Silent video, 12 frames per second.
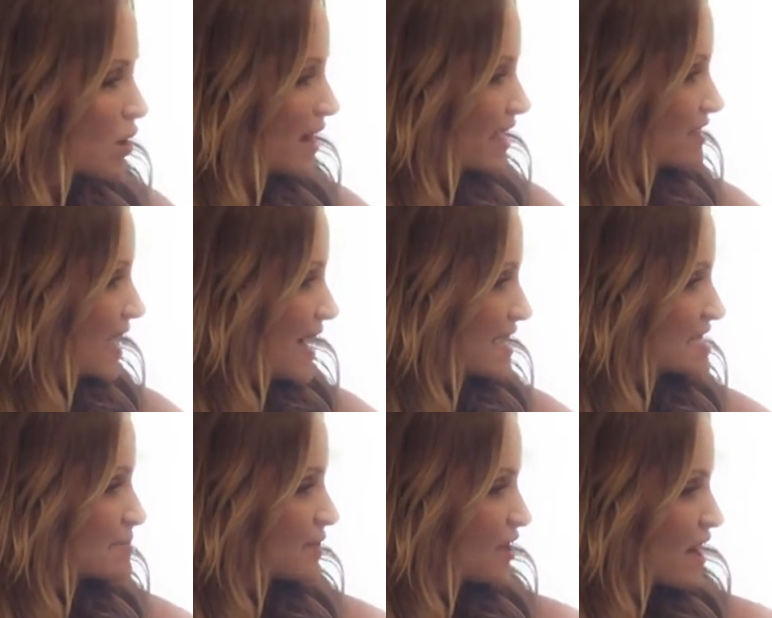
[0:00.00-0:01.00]
Okay,
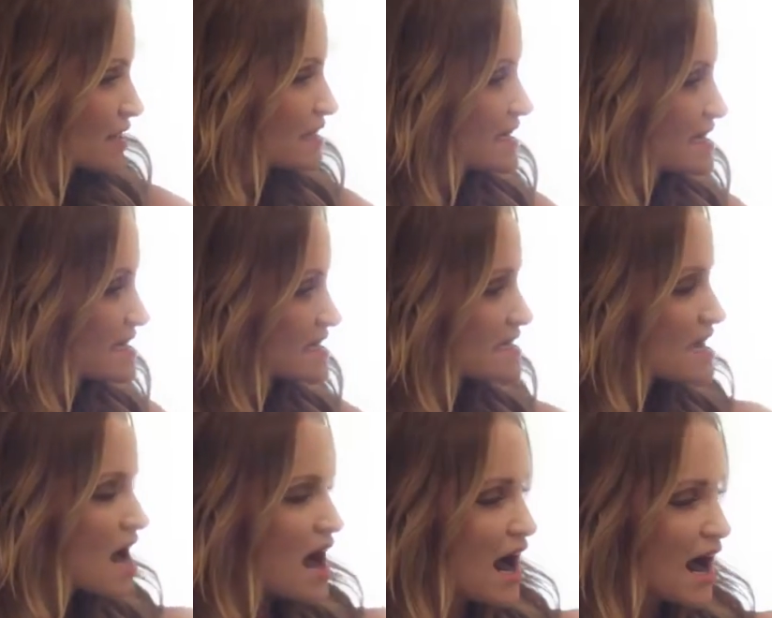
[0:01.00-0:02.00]
last but not least,
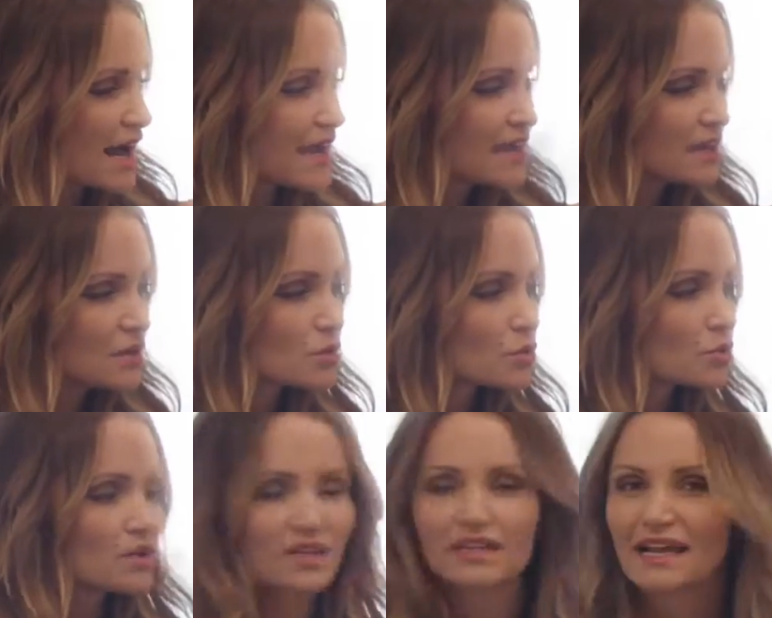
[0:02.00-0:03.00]
I
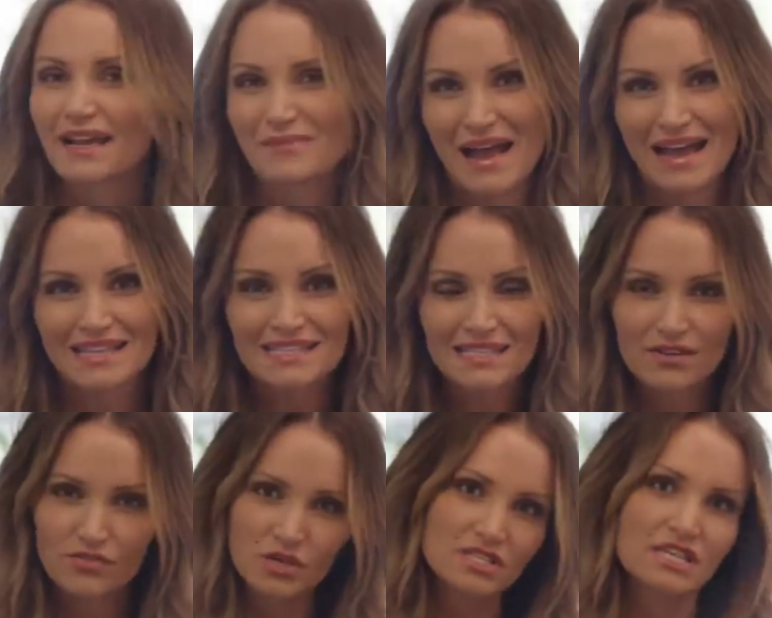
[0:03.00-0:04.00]
really like a mask
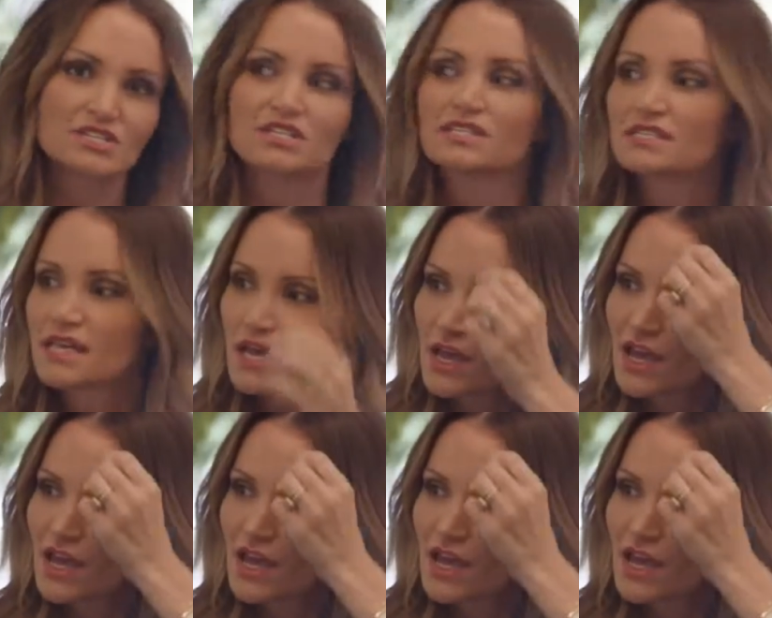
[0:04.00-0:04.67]
for extensions.